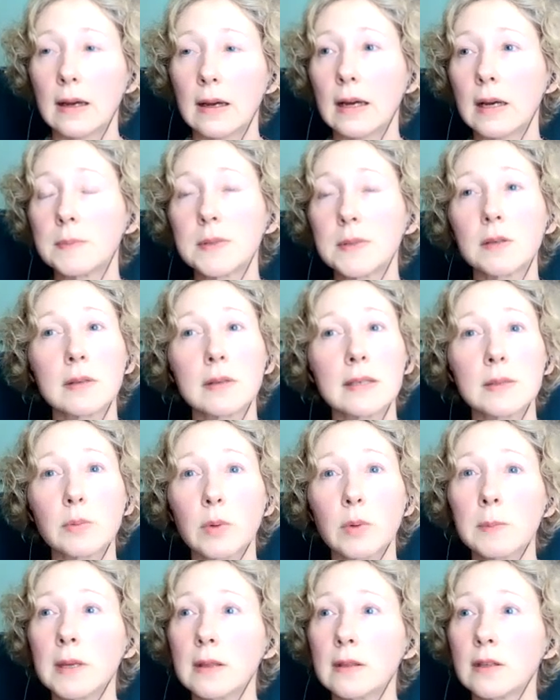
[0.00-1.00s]
um, so these
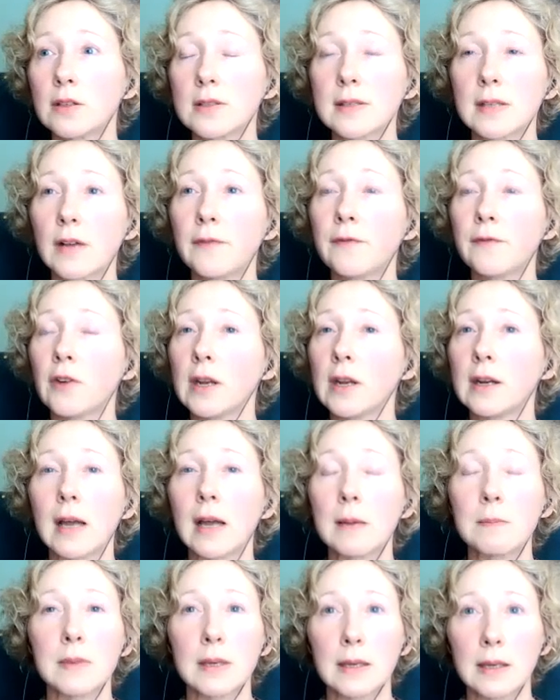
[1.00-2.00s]
women they're suffering and
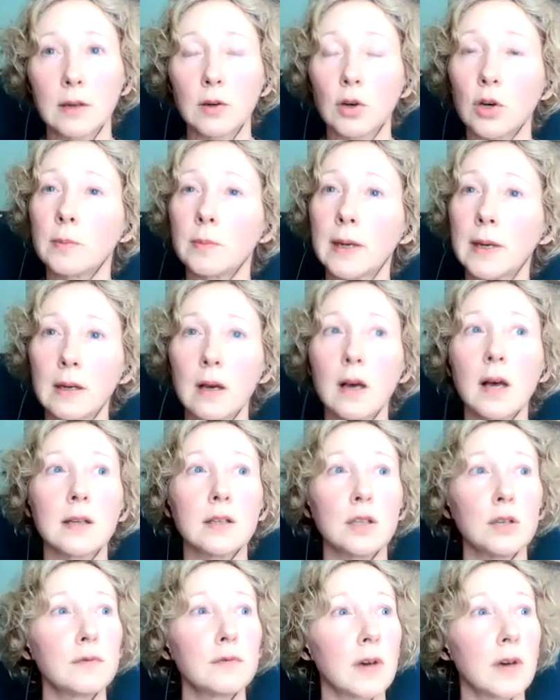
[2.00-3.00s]
i'm thinking oh my
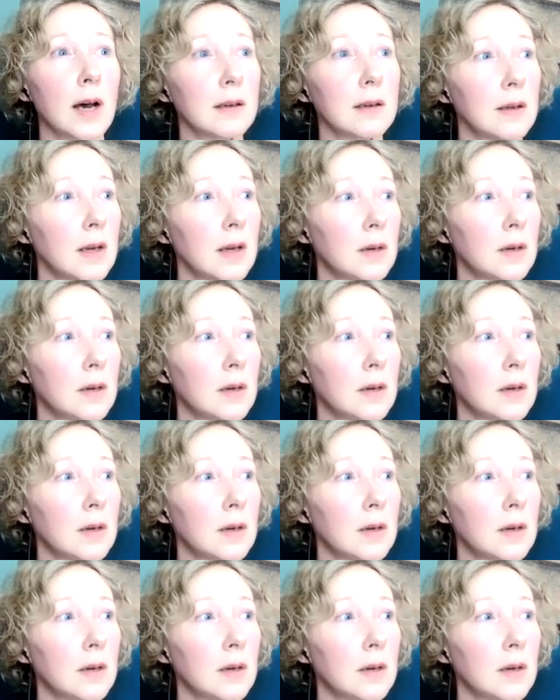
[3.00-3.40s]
god you've got